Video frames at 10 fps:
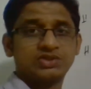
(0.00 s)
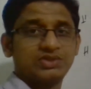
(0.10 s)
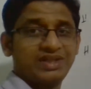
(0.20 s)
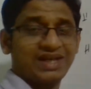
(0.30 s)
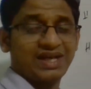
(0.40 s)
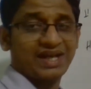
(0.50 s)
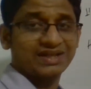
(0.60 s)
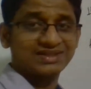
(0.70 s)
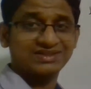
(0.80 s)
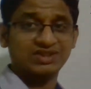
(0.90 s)
so they can
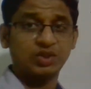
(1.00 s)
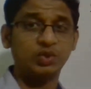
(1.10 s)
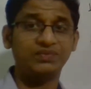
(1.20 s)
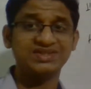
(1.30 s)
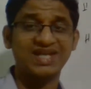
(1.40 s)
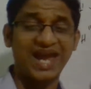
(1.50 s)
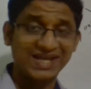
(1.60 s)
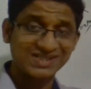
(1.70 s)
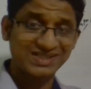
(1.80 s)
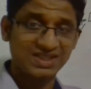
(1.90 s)
act as a Lewis
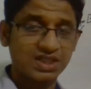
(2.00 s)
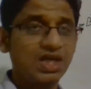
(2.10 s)
acid